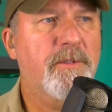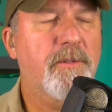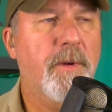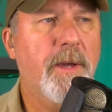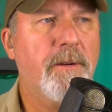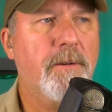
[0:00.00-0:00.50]

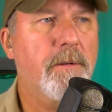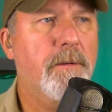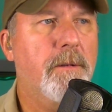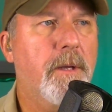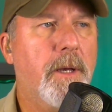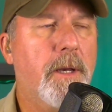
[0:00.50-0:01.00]
Vanner,
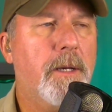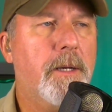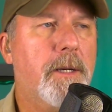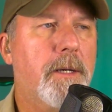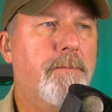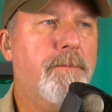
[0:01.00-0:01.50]

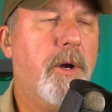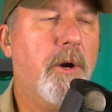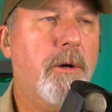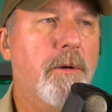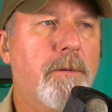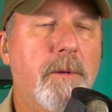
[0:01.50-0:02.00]
a
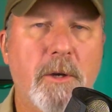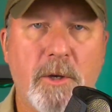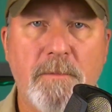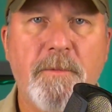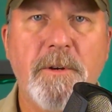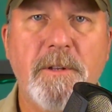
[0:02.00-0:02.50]

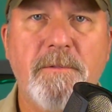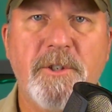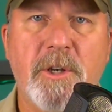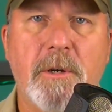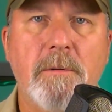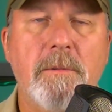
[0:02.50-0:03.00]
good friend of the
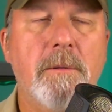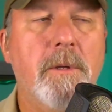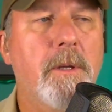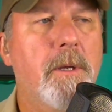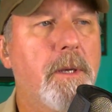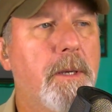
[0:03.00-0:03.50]
show,
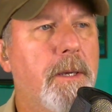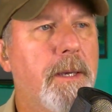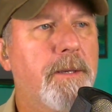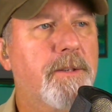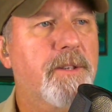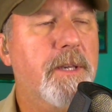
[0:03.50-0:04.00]

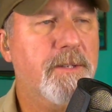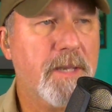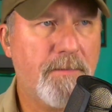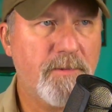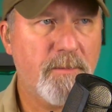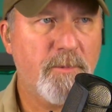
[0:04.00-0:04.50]
is
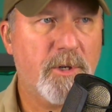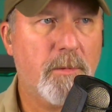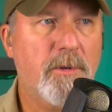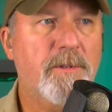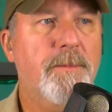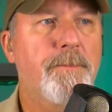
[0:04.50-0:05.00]
having some
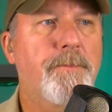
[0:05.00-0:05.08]
troubles.